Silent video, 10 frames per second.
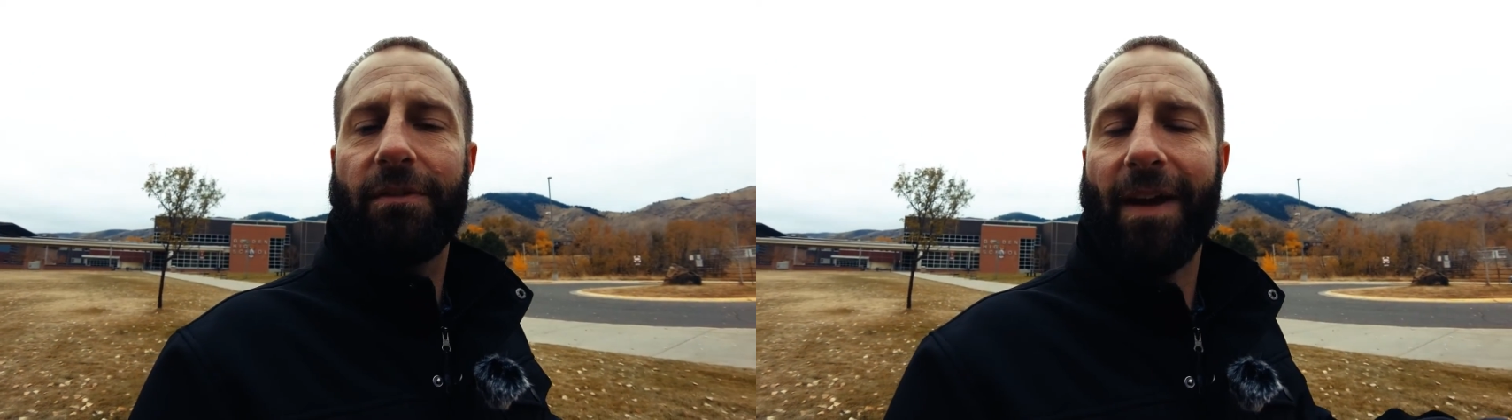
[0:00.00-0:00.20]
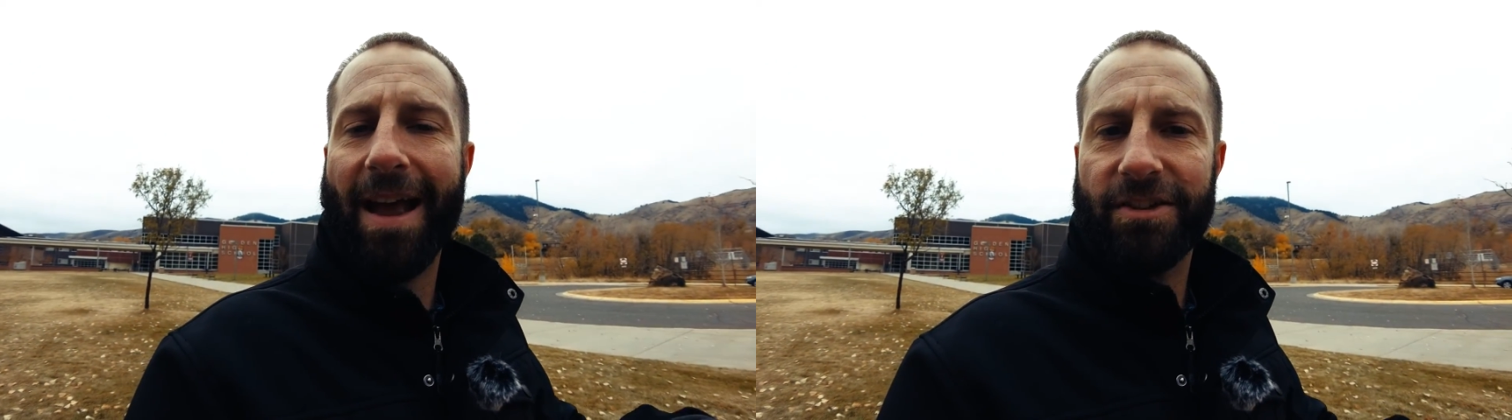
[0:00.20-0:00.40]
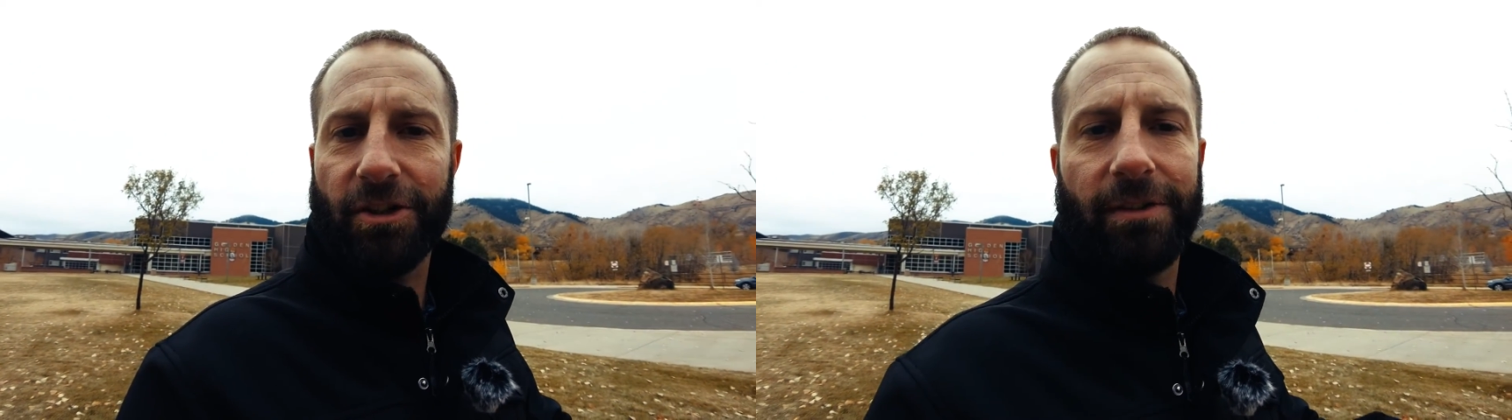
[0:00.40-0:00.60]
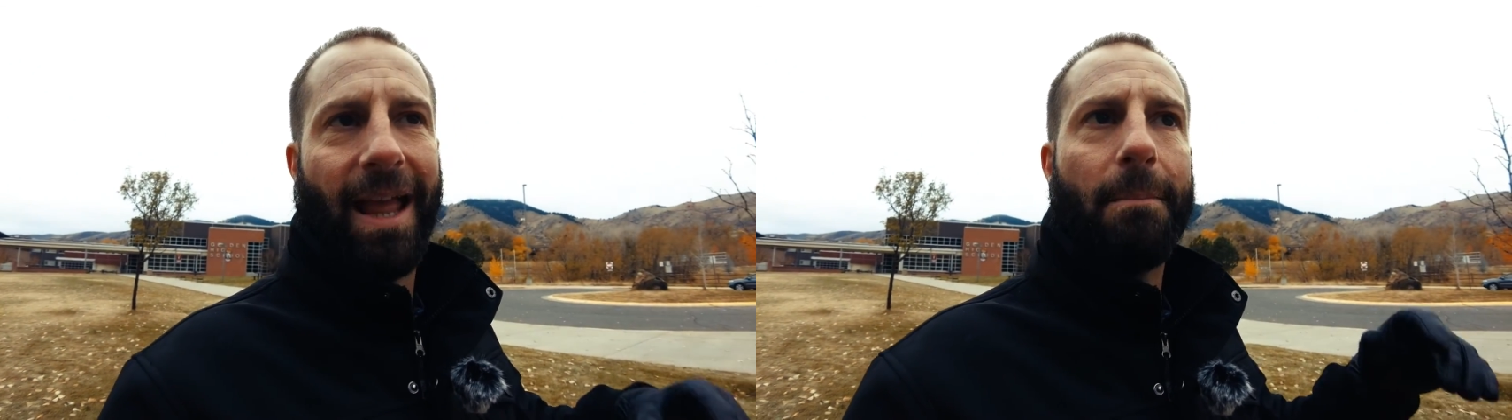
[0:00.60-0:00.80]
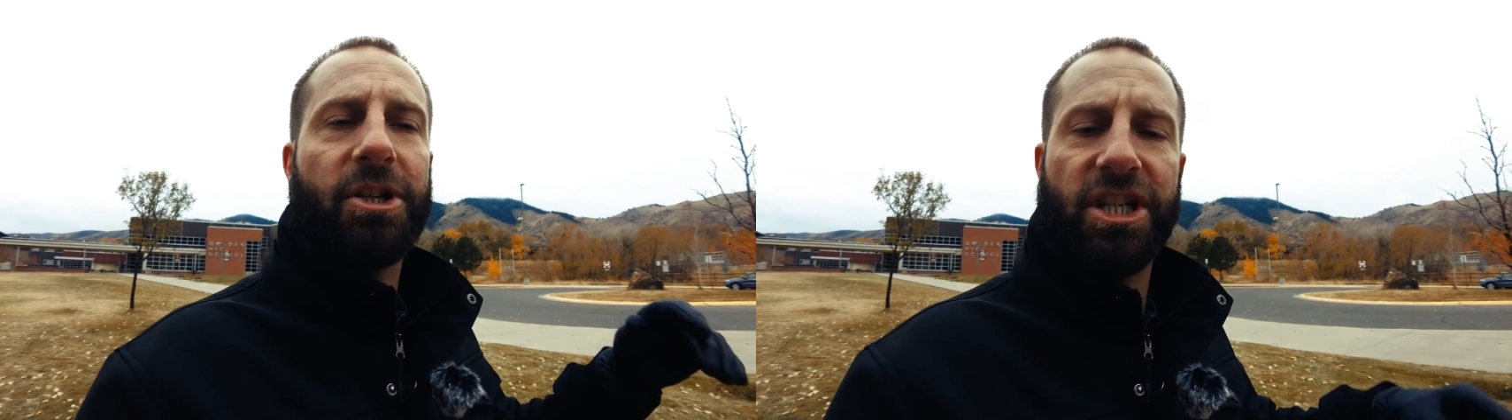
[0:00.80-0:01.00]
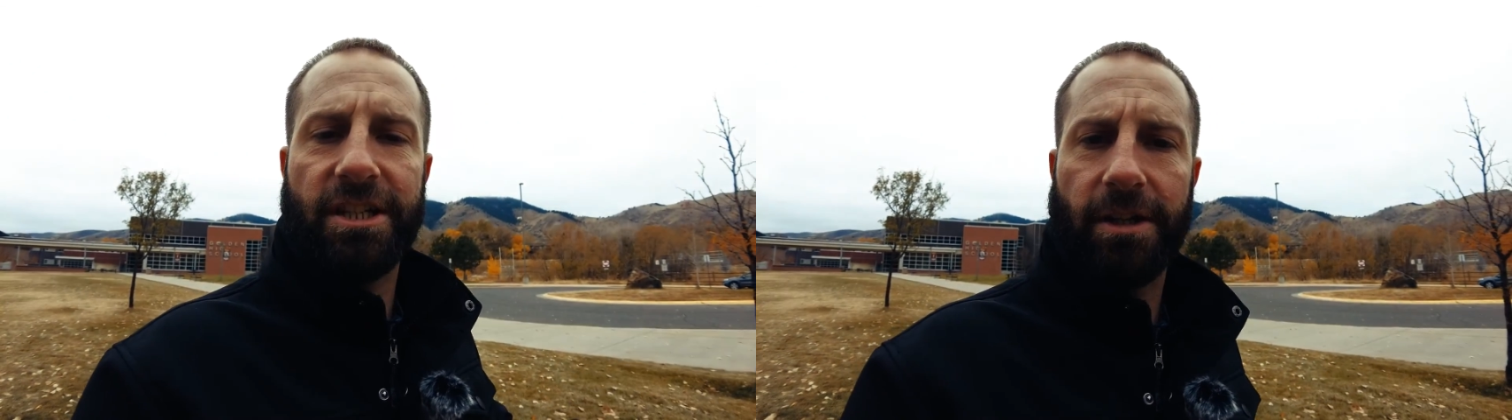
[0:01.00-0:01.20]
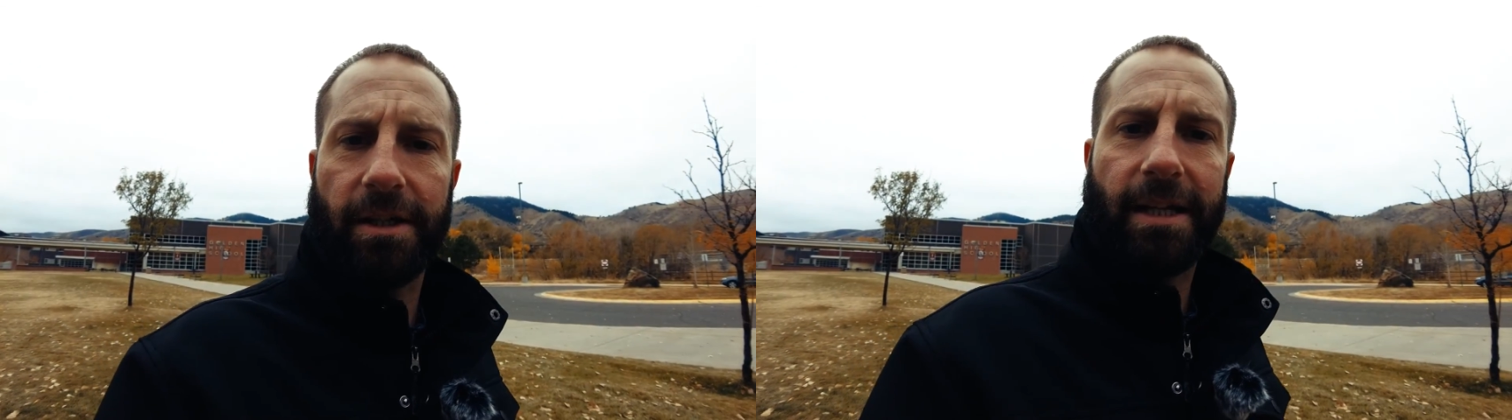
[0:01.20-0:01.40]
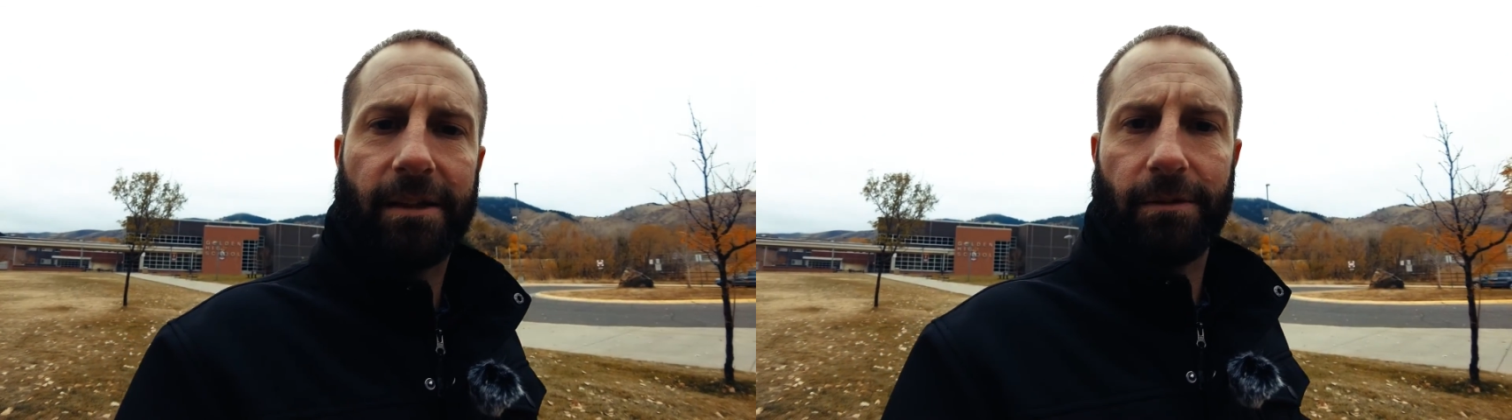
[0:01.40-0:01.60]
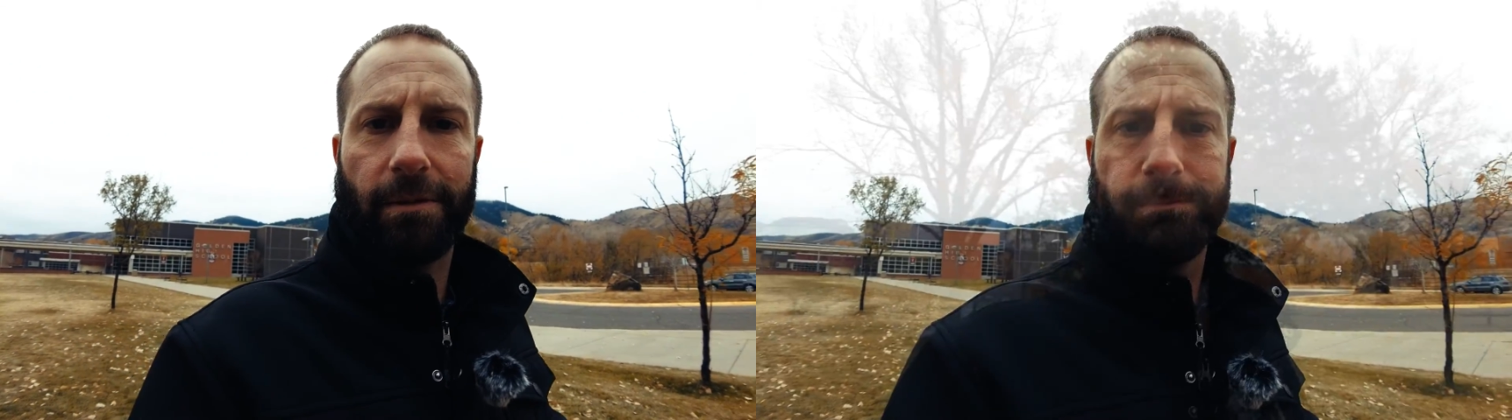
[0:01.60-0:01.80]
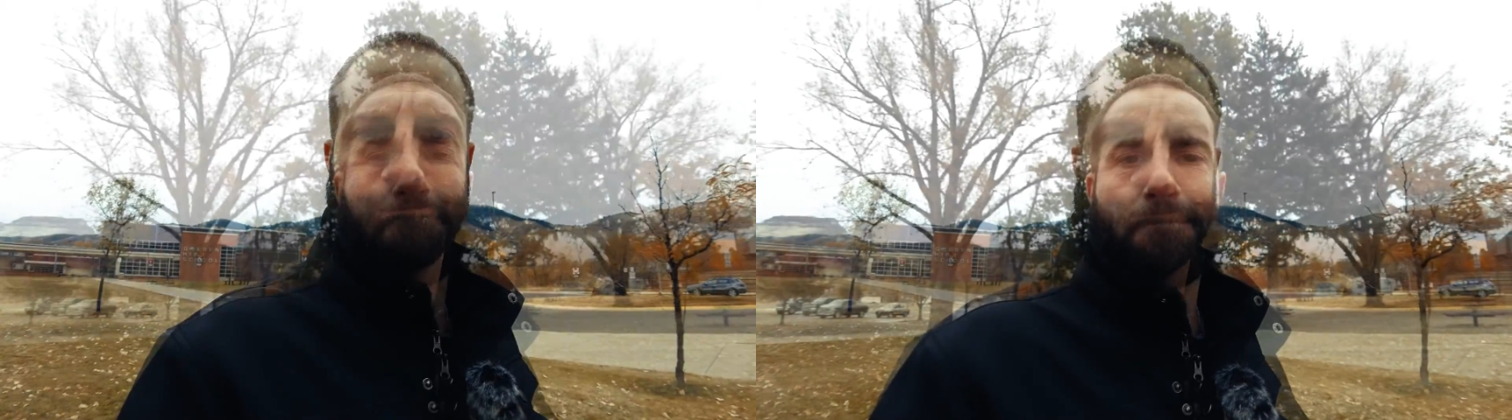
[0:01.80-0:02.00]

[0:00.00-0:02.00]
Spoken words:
faster, that much easier to get through.